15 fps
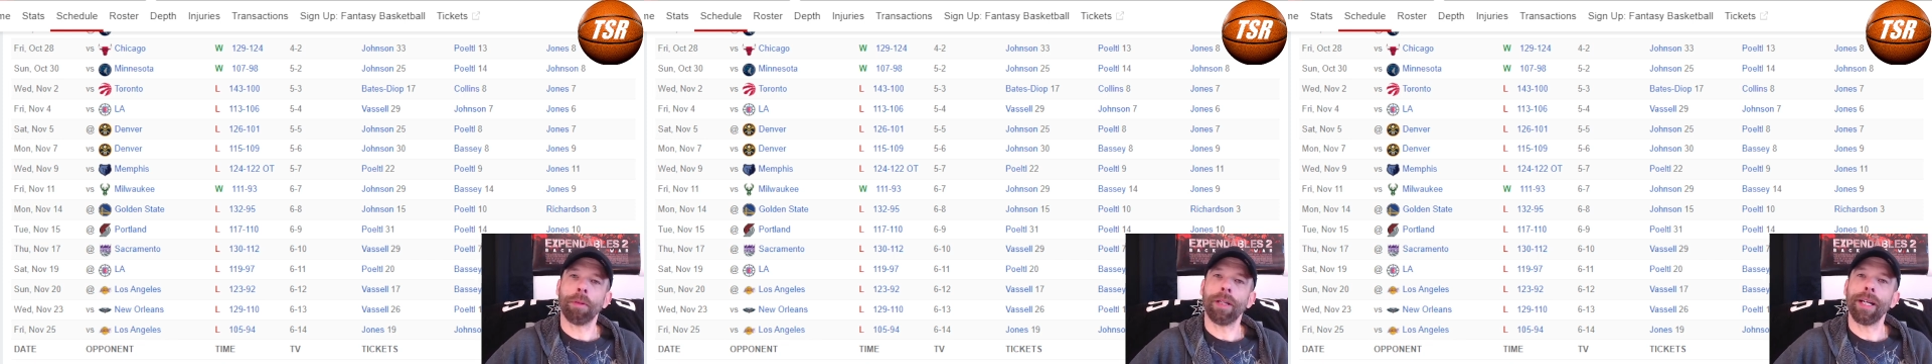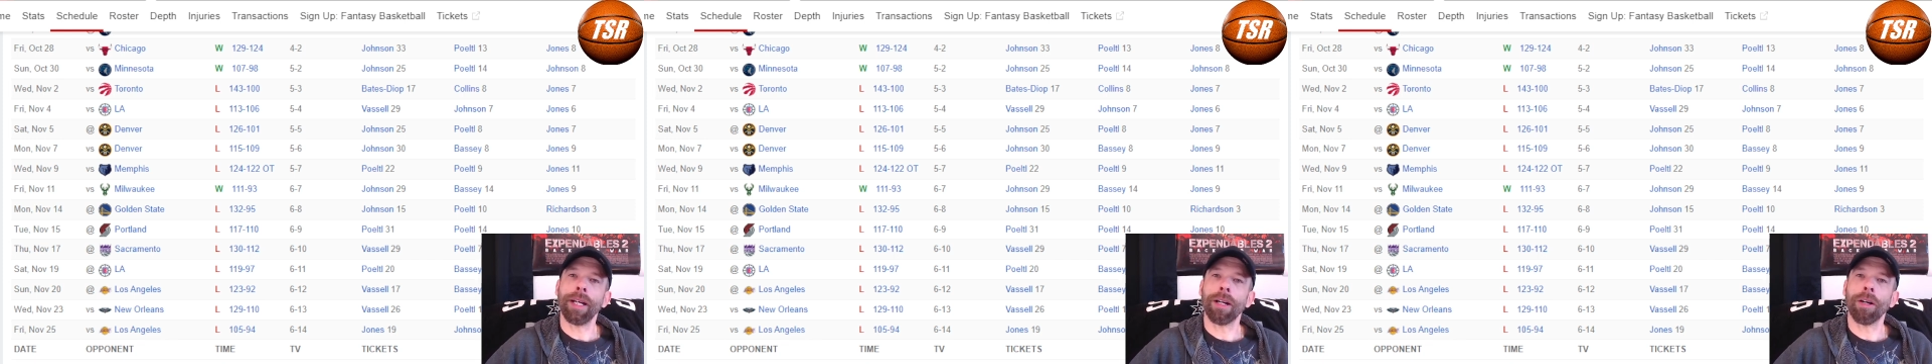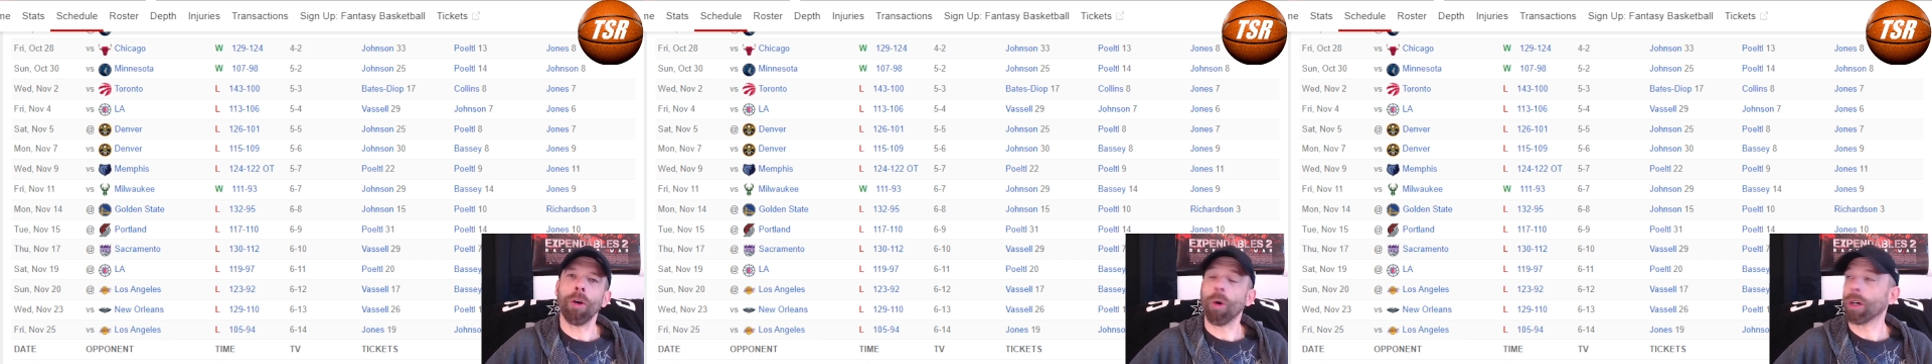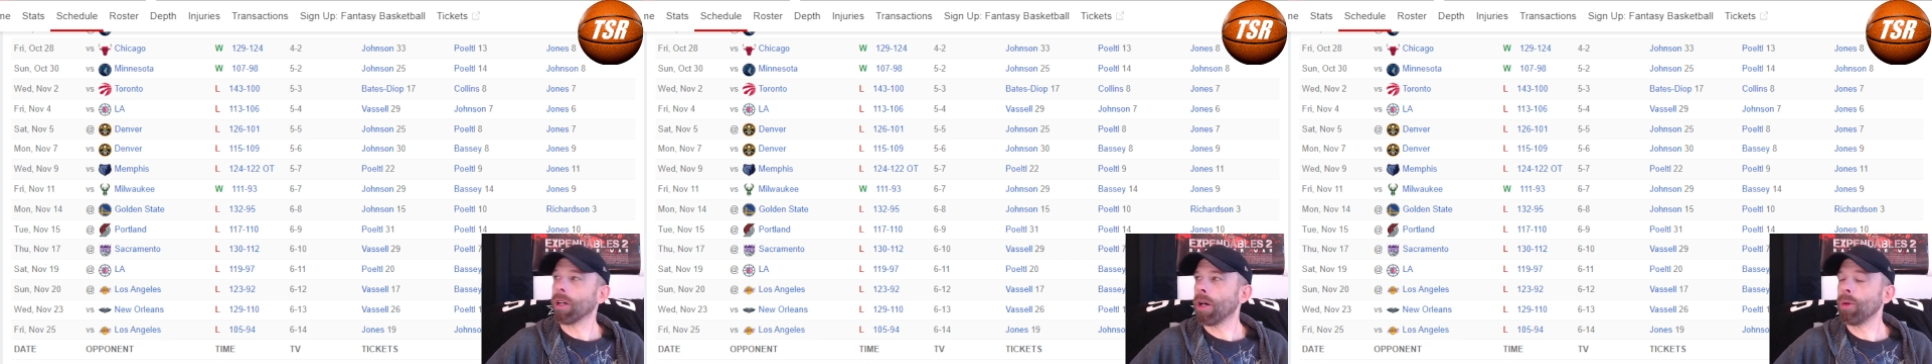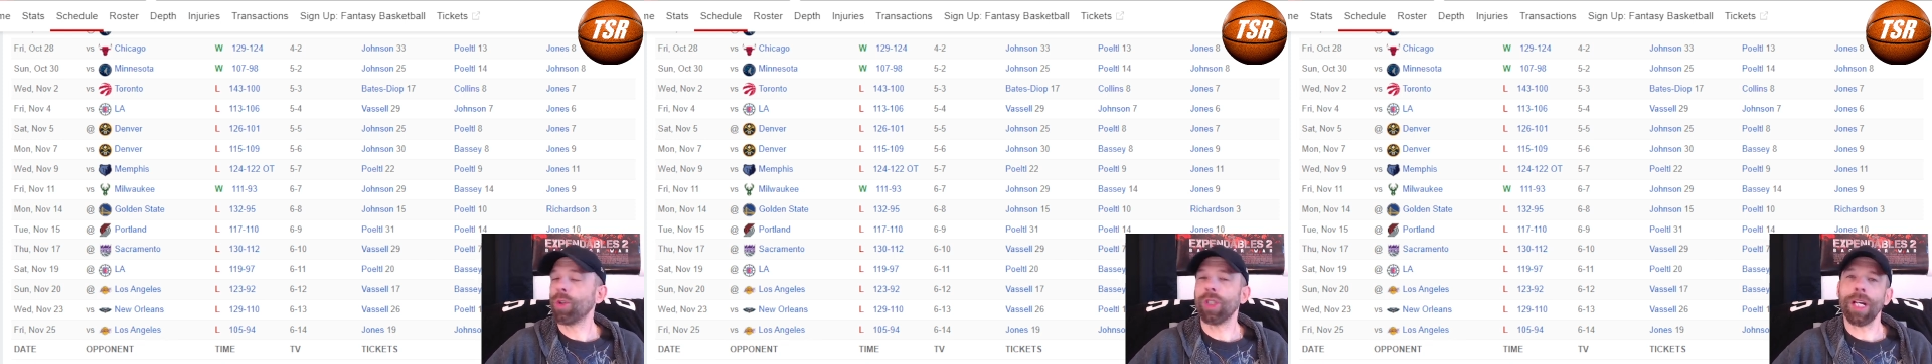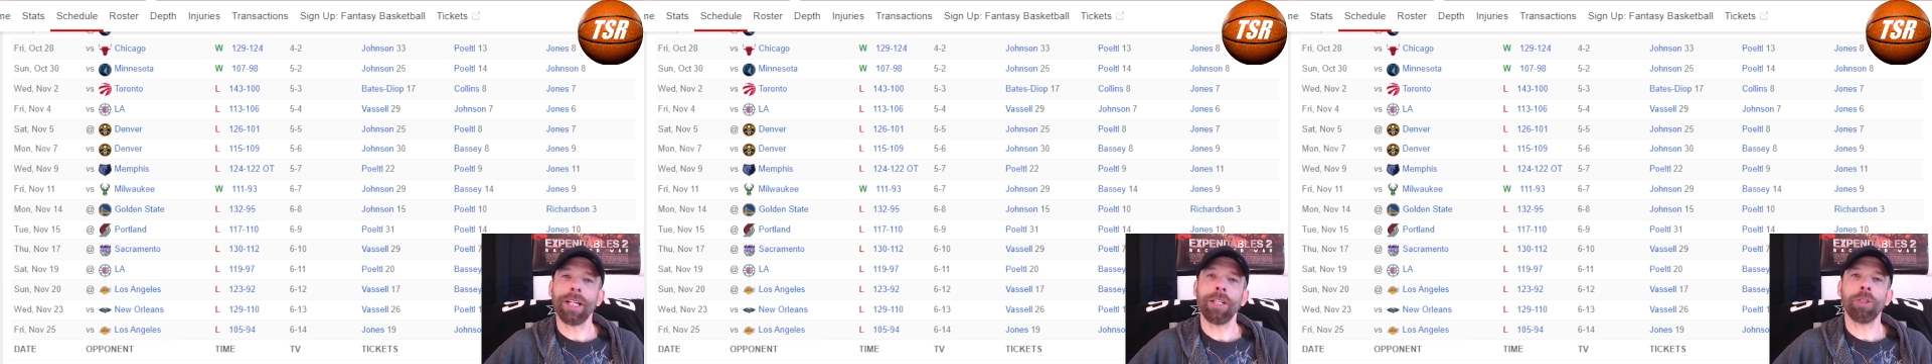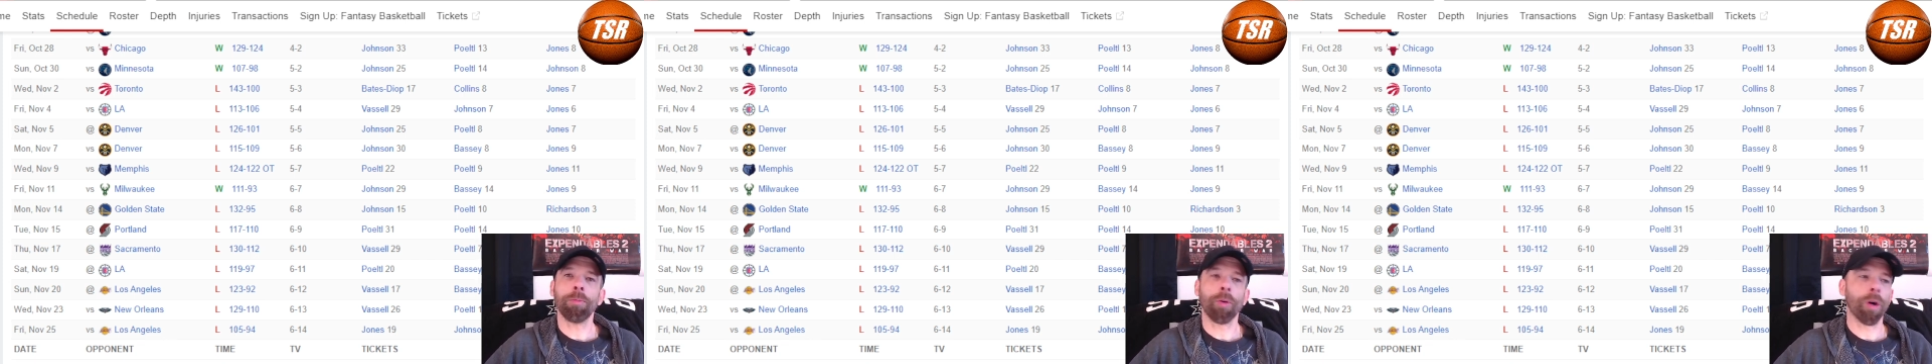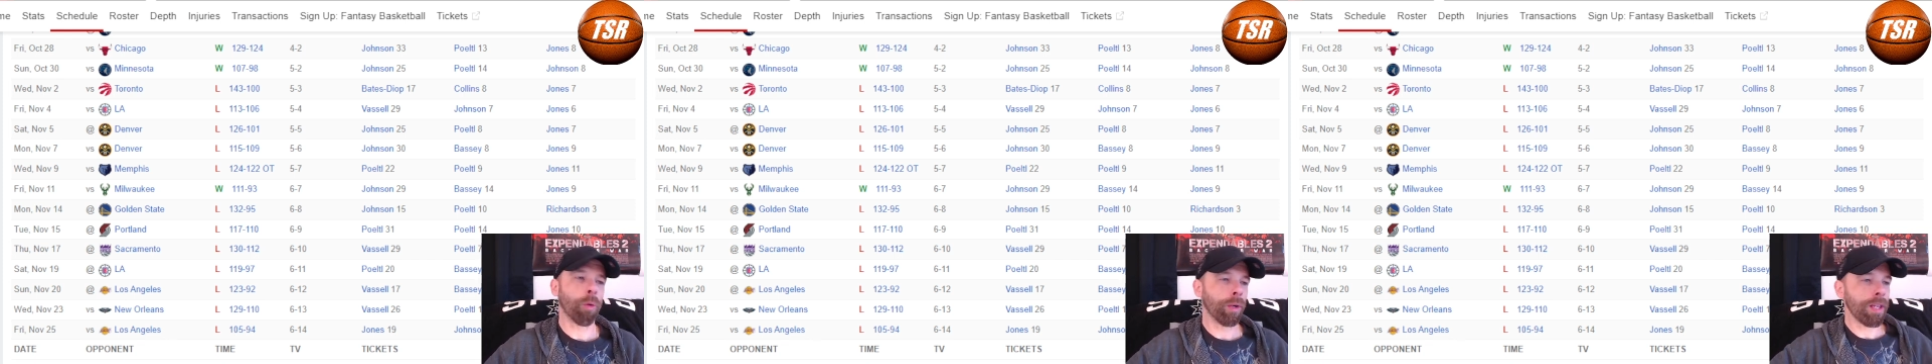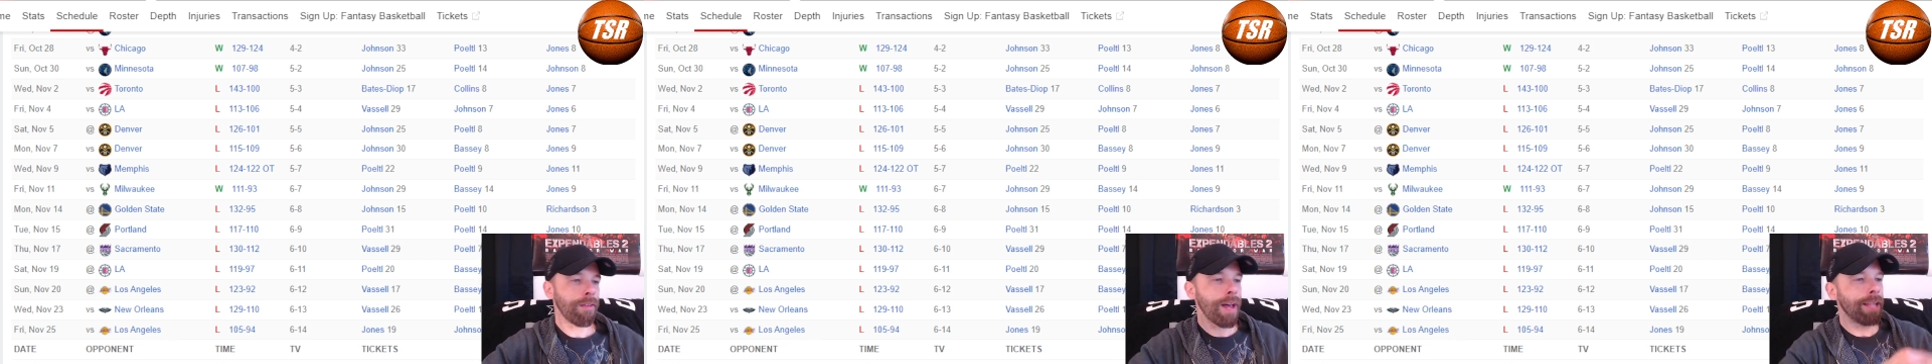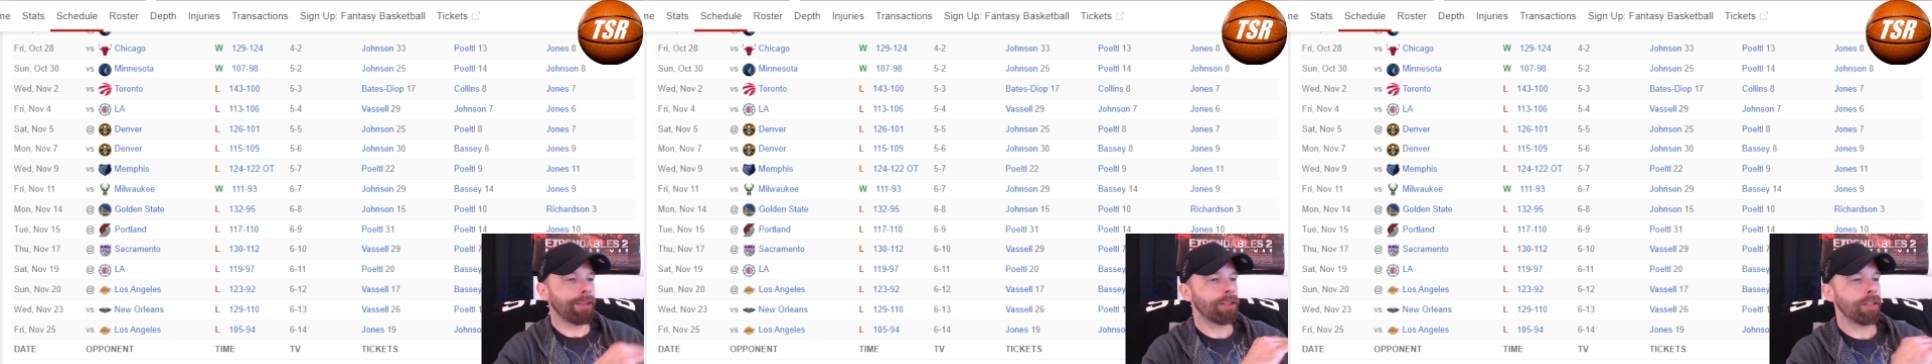player or coach in any sport where
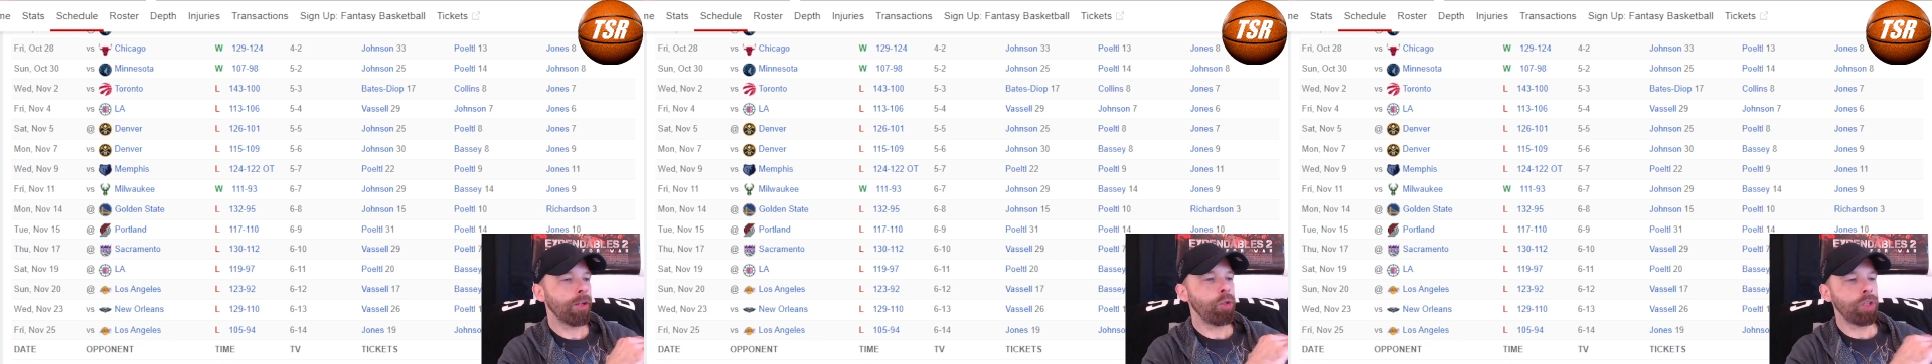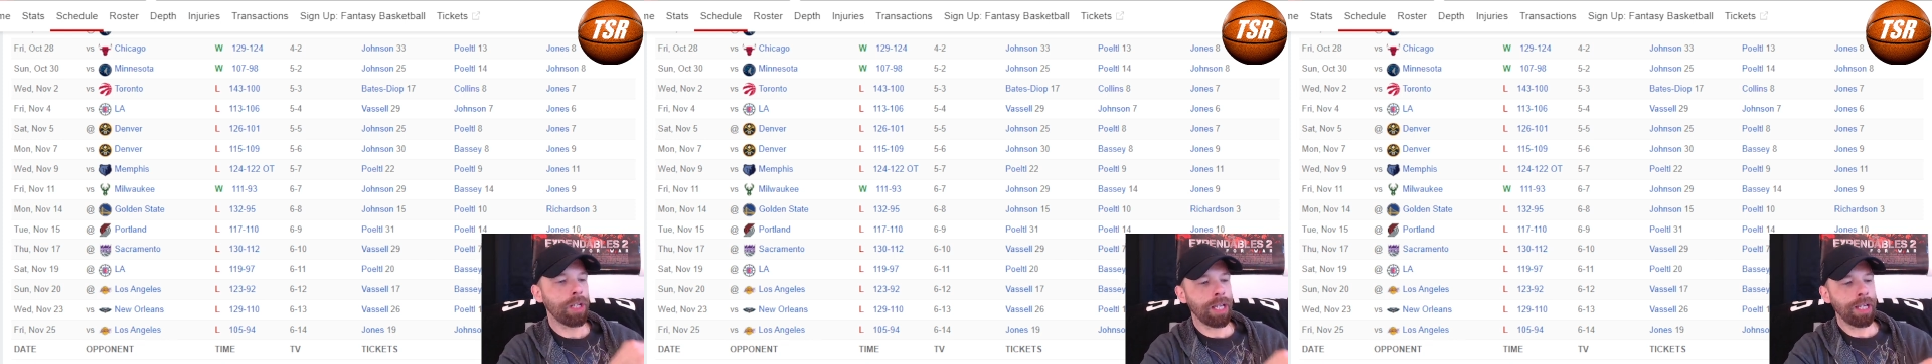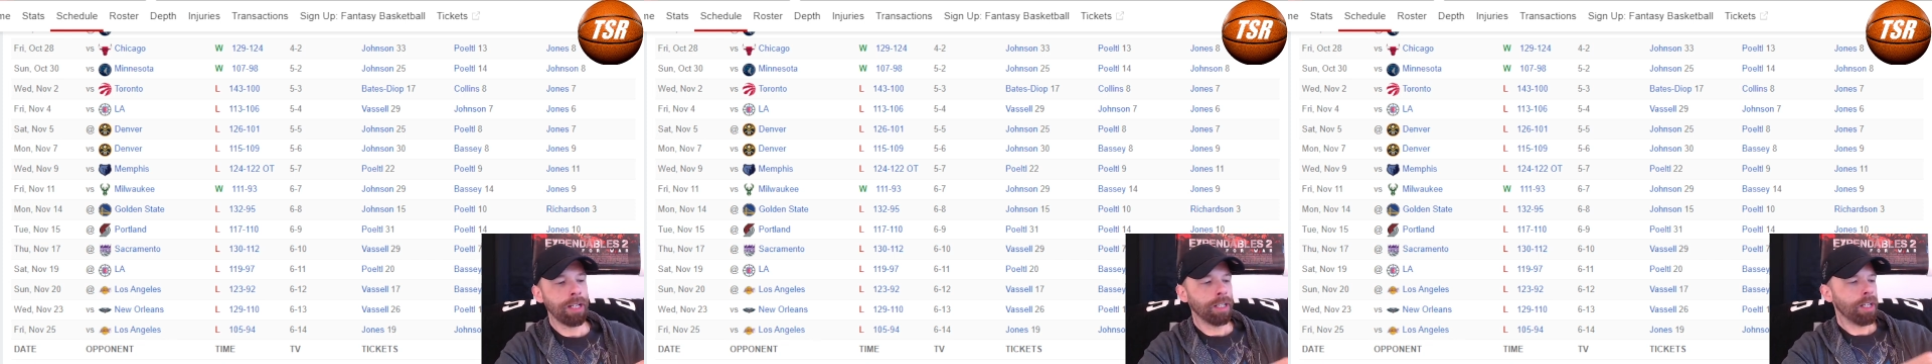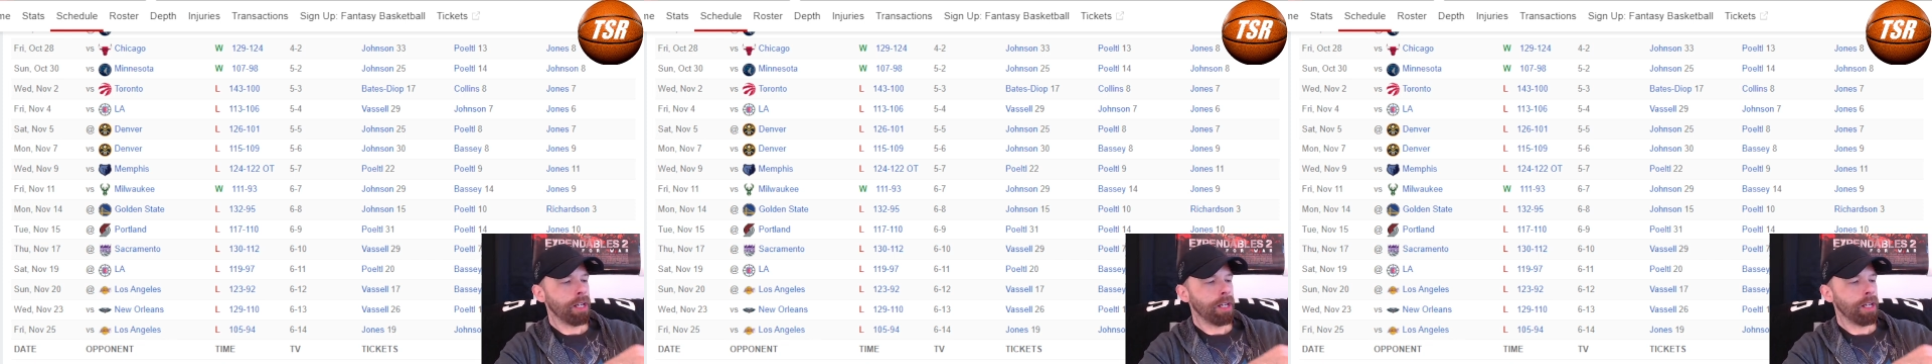they've had such a